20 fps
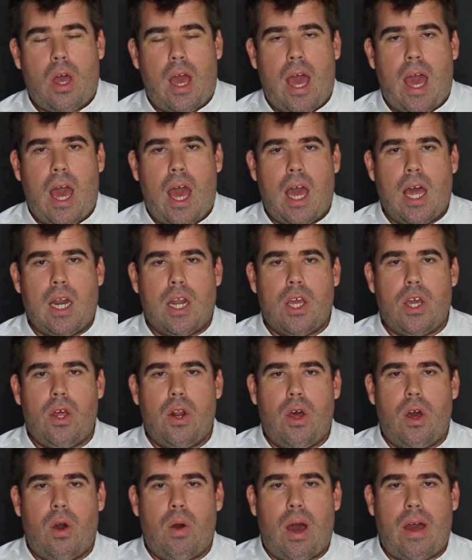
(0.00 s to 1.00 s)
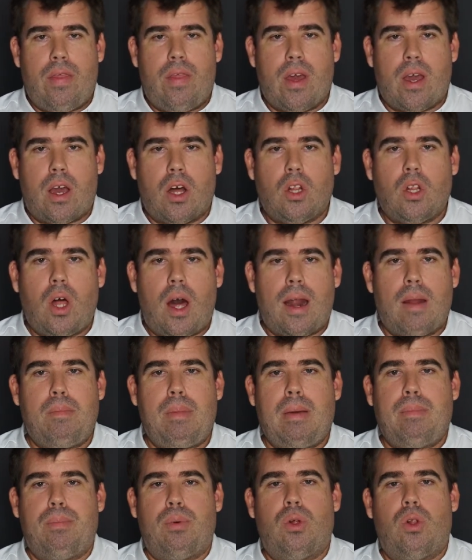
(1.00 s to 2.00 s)
and, you know, I think a lot of
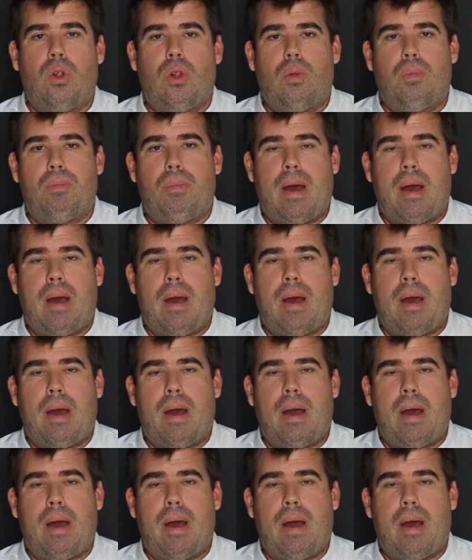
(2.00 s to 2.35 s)
people